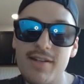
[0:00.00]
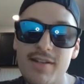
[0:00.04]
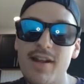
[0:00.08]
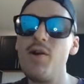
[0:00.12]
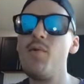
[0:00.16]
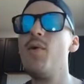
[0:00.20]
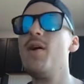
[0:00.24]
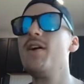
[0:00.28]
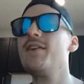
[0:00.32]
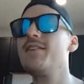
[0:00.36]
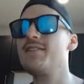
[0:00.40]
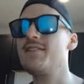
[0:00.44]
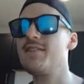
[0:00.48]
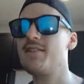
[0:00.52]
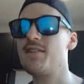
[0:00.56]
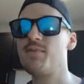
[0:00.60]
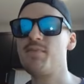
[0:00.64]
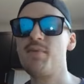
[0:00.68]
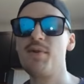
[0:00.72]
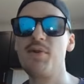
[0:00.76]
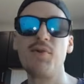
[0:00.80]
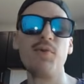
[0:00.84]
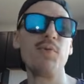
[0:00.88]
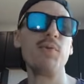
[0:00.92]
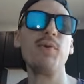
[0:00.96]
Now watch this
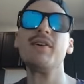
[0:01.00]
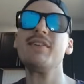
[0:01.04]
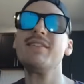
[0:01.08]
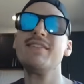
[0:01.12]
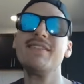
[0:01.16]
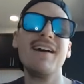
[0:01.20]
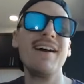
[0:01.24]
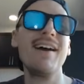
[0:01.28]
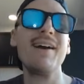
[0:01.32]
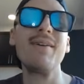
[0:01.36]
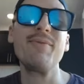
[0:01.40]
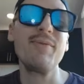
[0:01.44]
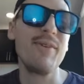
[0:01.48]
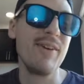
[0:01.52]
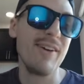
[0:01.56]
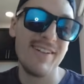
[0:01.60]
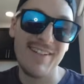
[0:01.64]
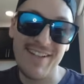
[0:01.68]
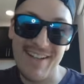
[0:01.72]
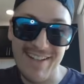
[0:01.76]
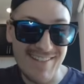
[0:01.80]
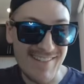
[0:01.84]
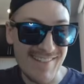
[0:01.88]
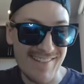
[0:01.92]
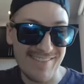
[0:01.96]
be the one time where it
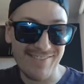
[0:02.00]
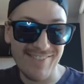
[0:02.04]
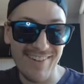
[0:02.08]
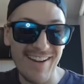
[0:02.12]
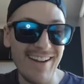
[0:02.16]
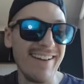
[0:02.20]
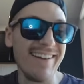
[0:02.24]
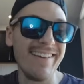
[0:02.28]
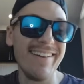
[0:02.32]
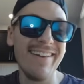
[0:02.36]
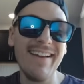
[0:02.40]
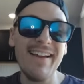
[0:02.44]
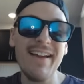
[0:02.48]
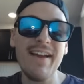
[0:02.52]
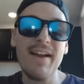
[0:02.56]
doesn't, right?